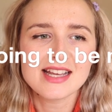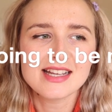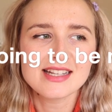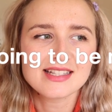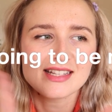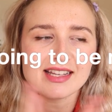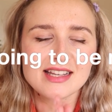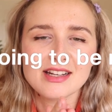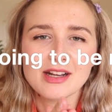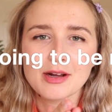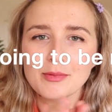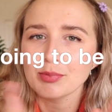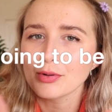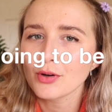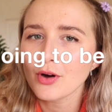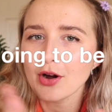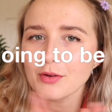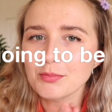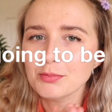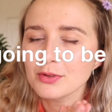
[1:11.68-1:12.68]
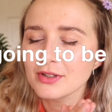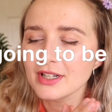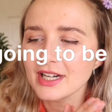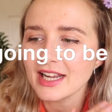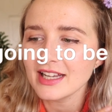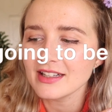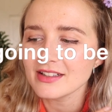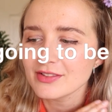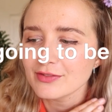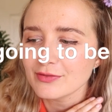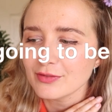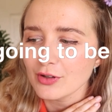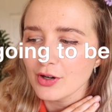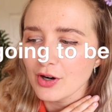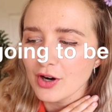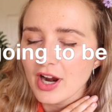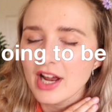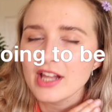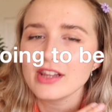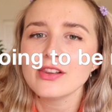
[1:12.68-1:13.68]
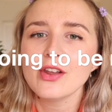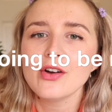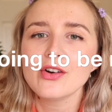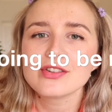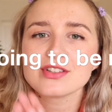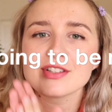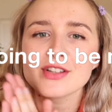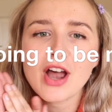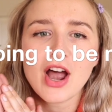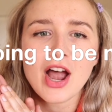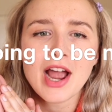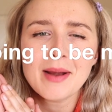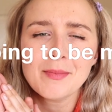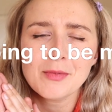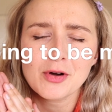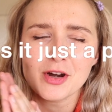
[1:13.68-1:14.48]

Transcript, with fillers: Is it appropriate for a long time?